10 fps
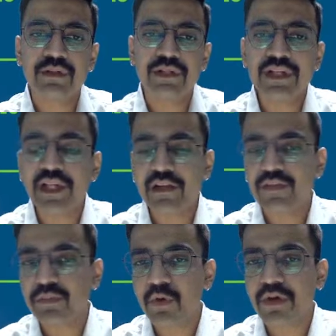details
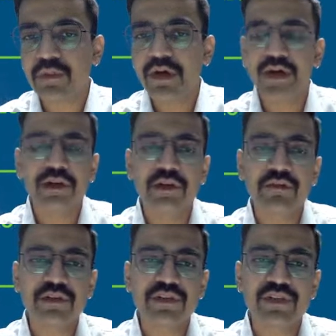about demand,
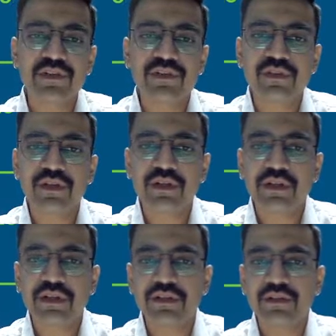which is
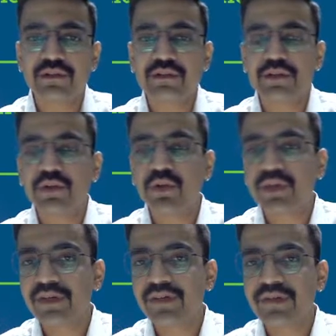the
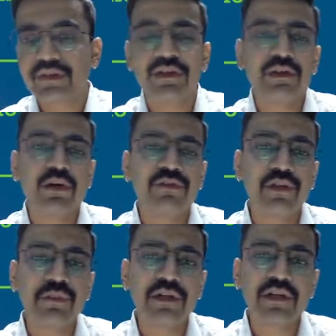theories of
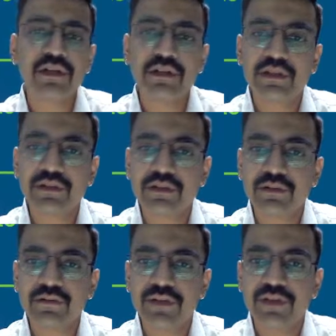demand, the
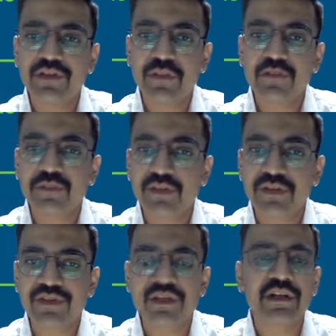various types of
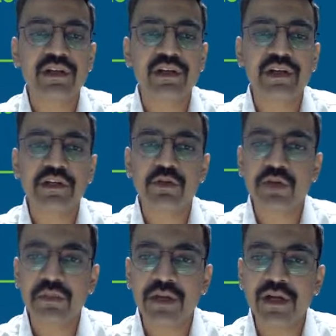basics that are related to
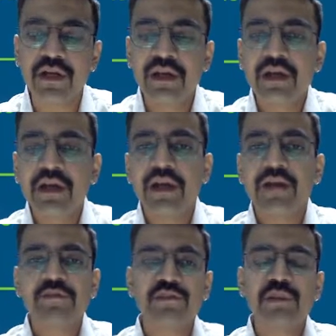demand,
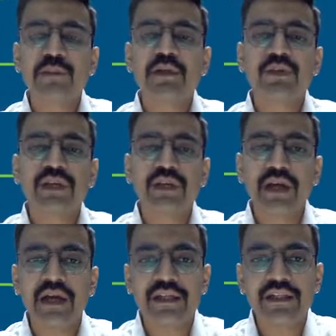and we will be looking
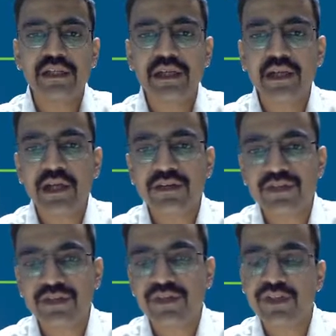at the
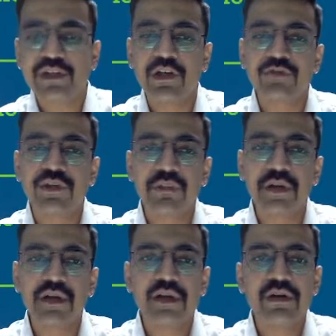elasticity of demand.